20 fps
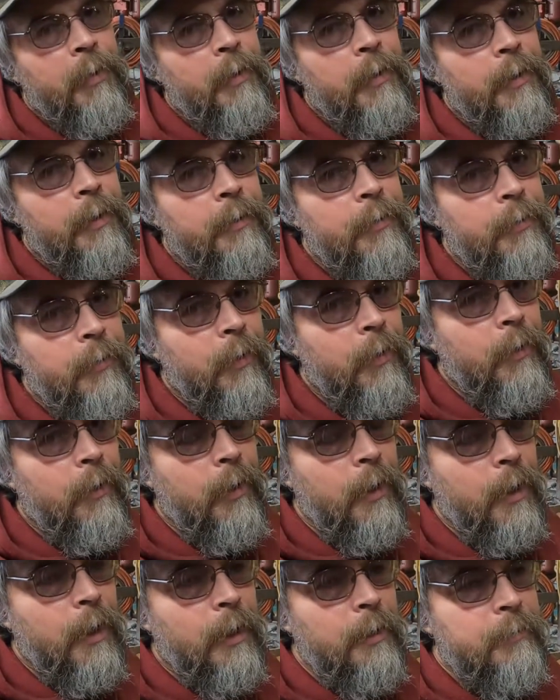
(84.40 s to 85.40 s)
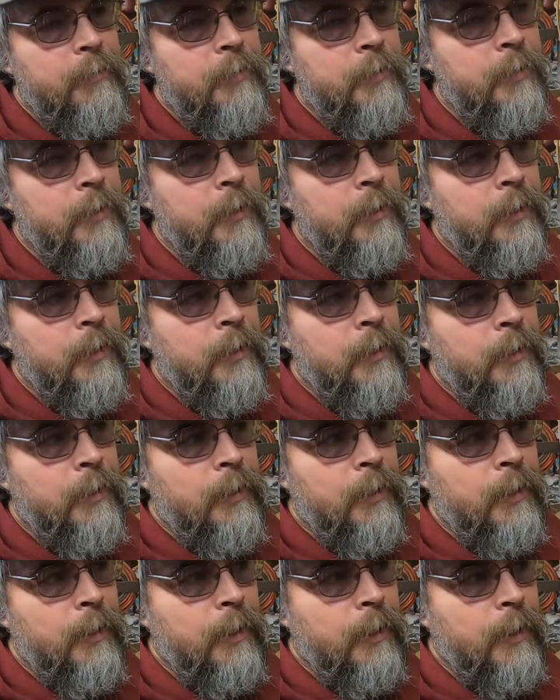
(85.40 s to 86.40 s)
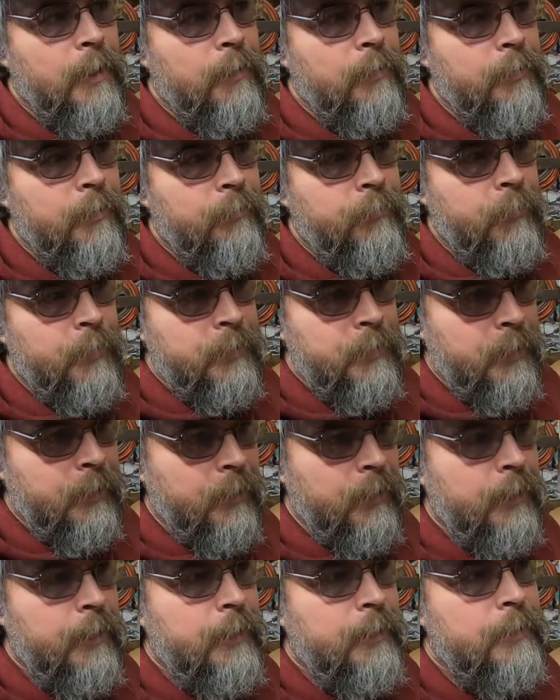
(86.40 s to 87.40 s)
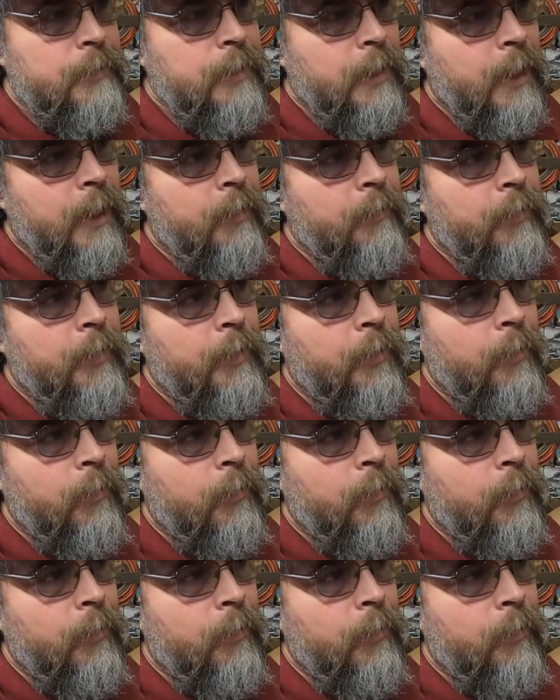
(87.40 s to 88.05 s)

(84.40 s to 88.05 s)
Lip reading: put into our hives. Their fertility is down, they